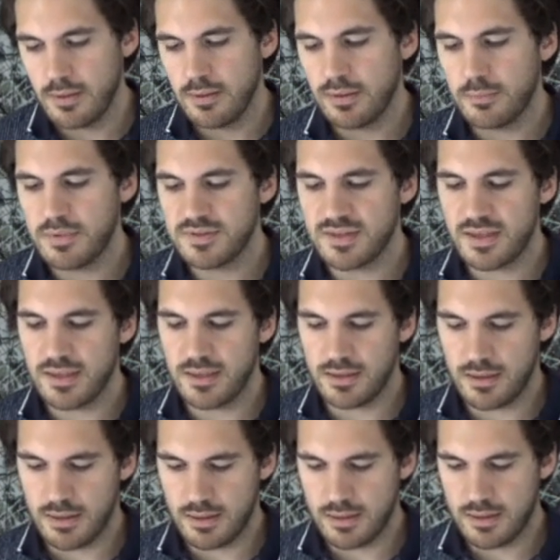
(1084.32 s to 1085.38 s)
That means
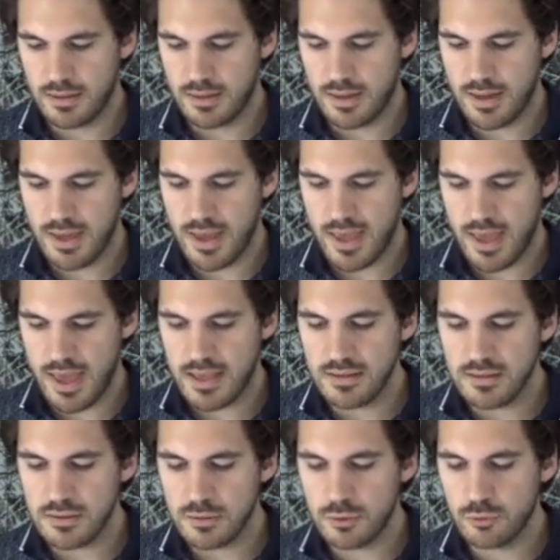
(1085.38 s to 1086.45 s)

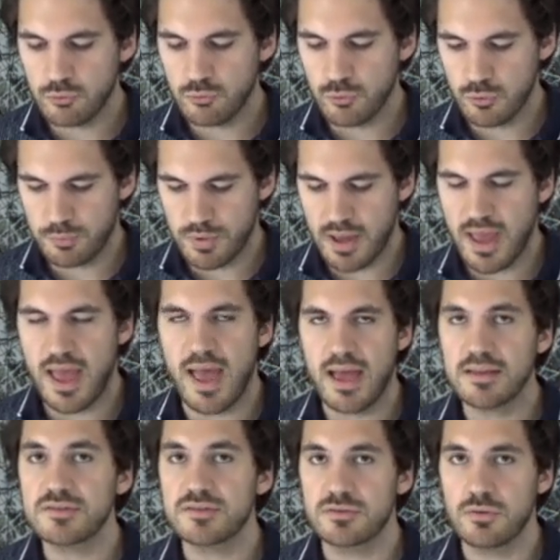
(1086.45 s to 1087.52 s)
any group
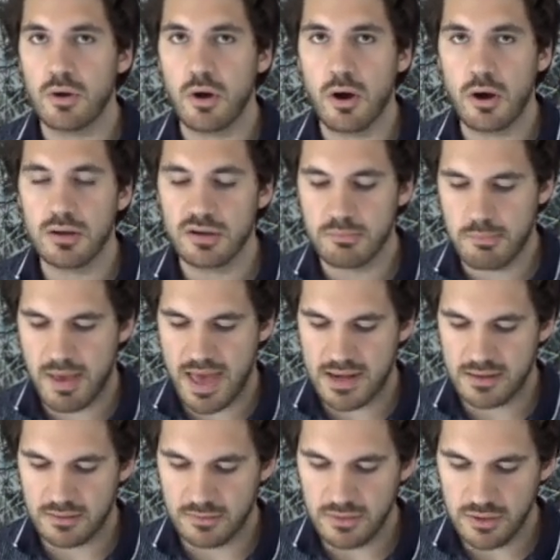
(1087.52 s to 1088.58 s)
has to
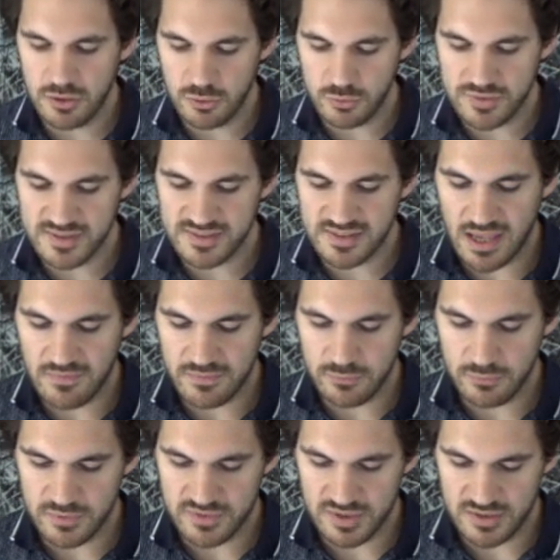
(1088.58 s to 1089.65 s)
automatically use 7
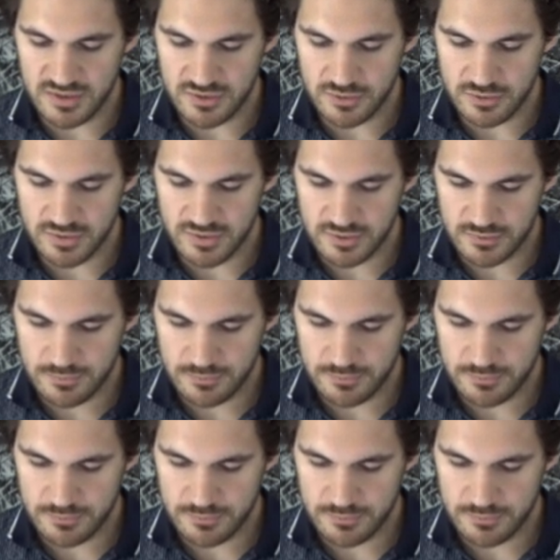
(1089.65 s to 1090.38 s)
resistors.